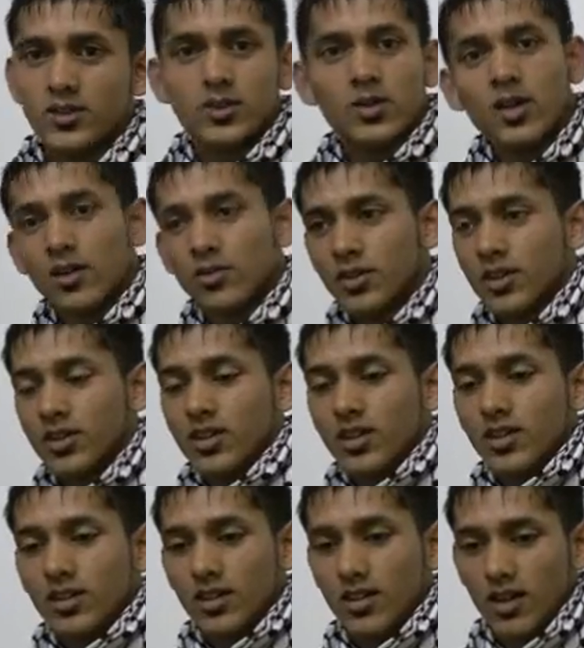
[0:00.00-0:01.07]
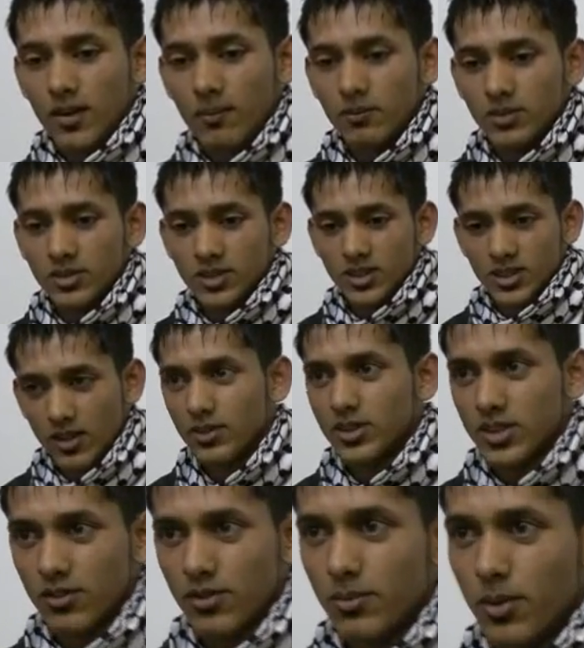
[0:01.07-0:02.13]
And straight after the um,
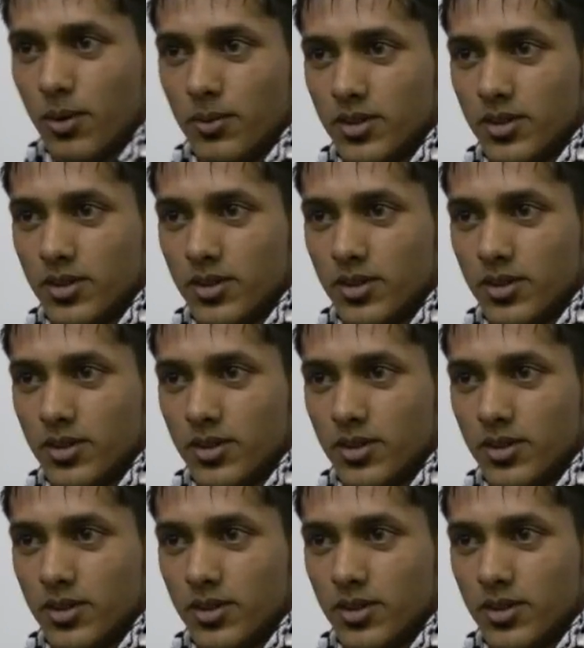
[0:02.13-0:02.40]
7 7